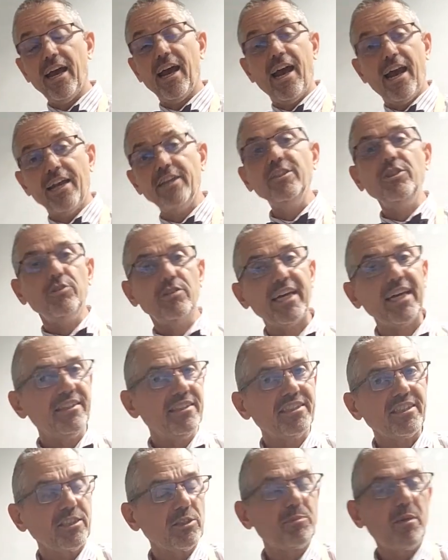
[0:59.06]
And you'll get
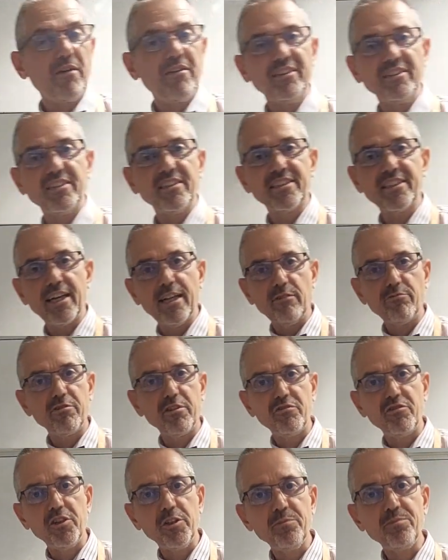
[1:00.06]
this experience yourself
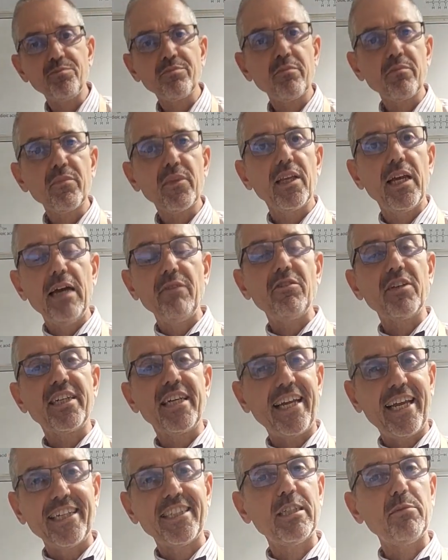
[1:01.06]
if you ever
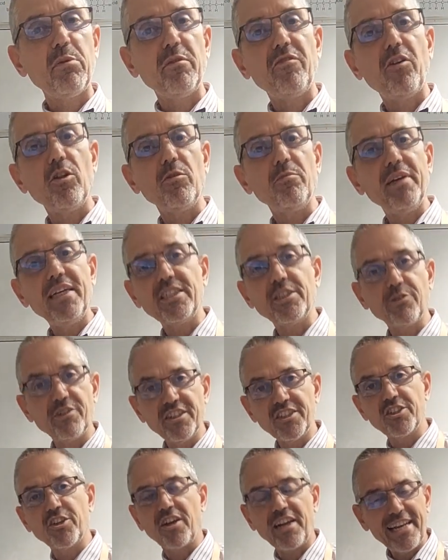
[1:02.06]
connect up a voltmeter and
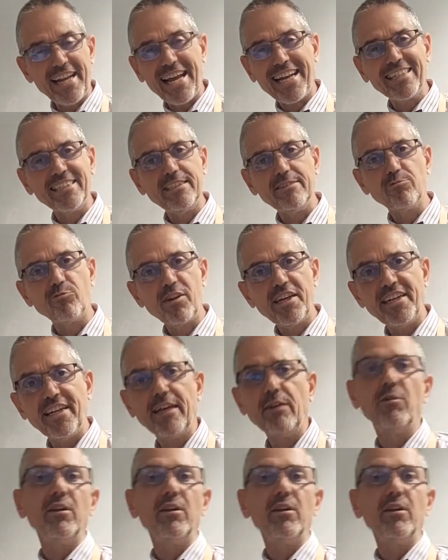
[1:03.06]
it's got a negative reading.